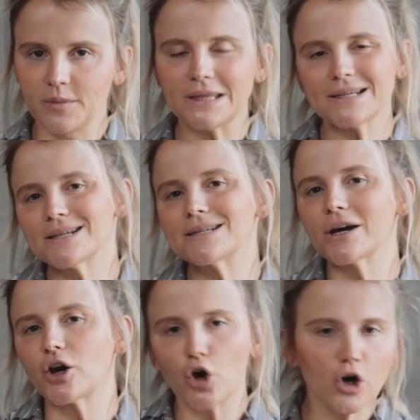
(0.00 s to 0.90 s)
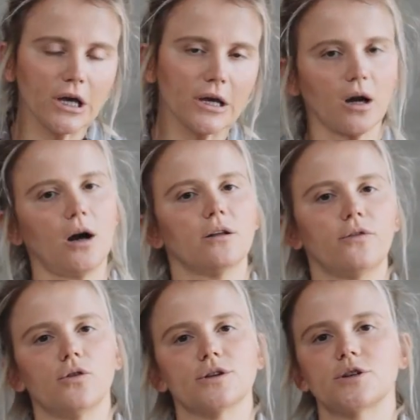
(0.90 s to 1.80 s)
but this is a cooking
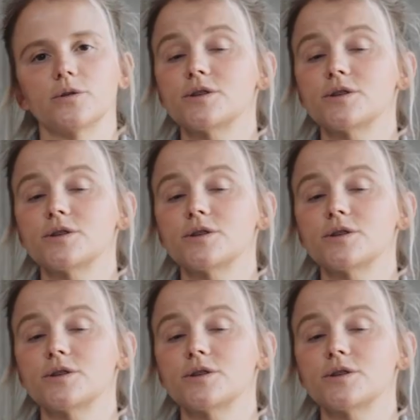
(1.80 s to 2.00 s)
olive oil, so